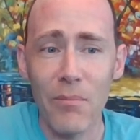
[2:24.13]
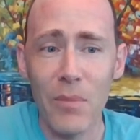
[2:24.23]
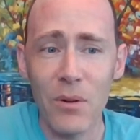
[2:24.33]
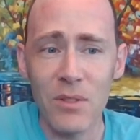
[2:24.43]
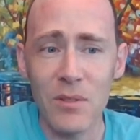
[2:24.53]

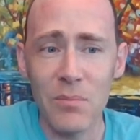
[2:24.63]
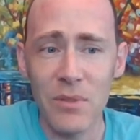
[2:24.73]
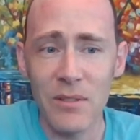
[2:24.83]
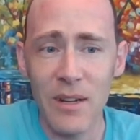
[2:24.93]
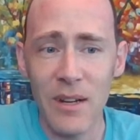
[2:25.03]
Most
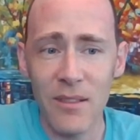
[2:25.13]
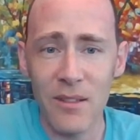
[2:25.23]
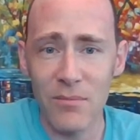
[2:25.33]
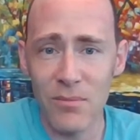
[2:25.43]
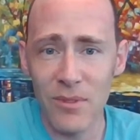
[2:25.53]
sprint
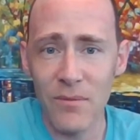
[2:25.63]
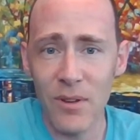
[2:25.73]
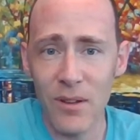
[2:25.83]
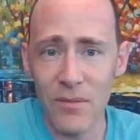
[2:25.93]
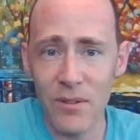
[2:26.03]
triathlons will
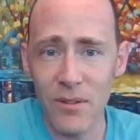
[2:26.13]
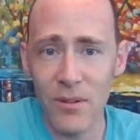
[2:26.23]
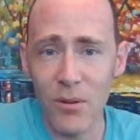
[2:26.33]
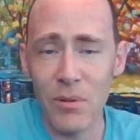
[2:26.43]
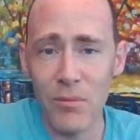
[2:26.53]
involve an
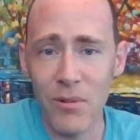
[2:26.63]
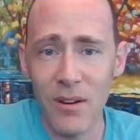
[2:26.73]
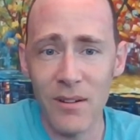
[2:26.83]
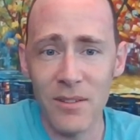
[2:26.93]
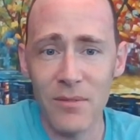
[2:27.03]
open
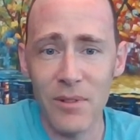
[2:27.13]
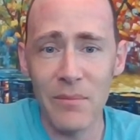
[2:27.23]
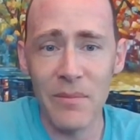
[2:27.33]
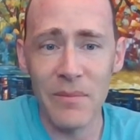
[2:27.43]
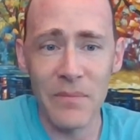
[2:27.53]
water
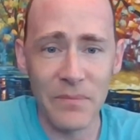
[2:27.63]
swim.